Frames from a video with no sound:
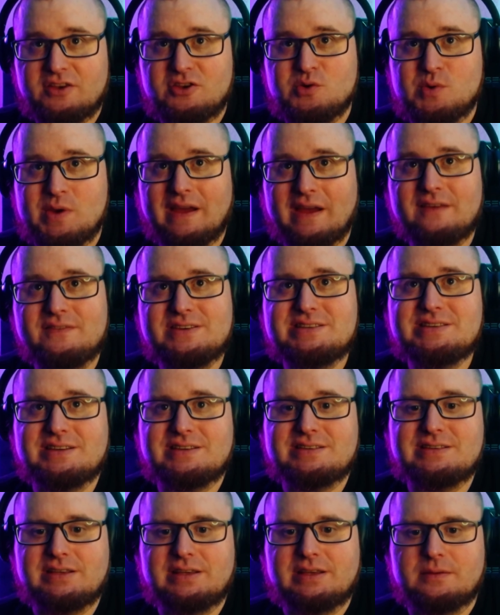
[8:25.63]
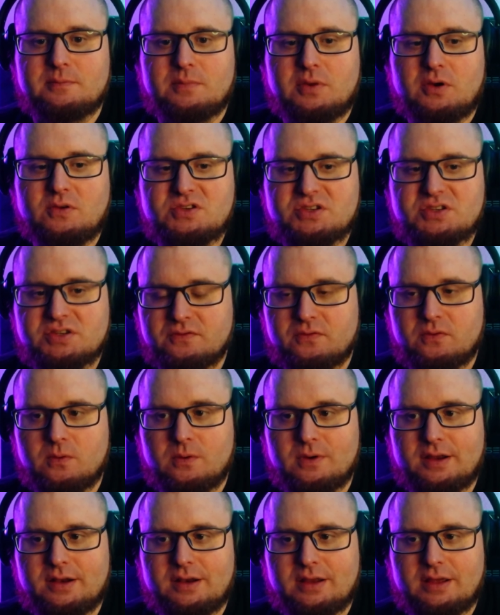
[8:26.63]
and you have a 6th link Impulsa
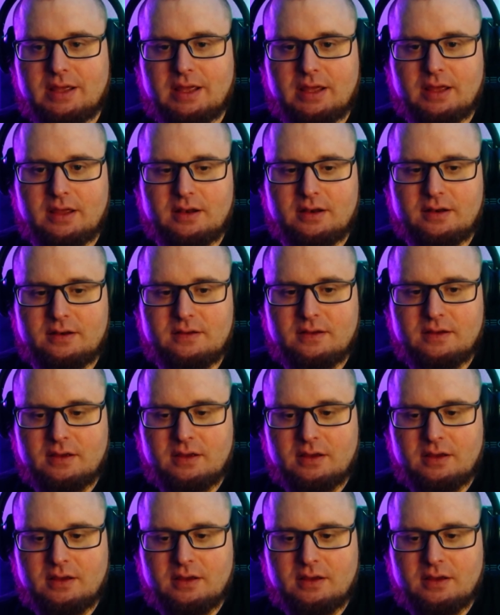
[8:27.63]
for it, and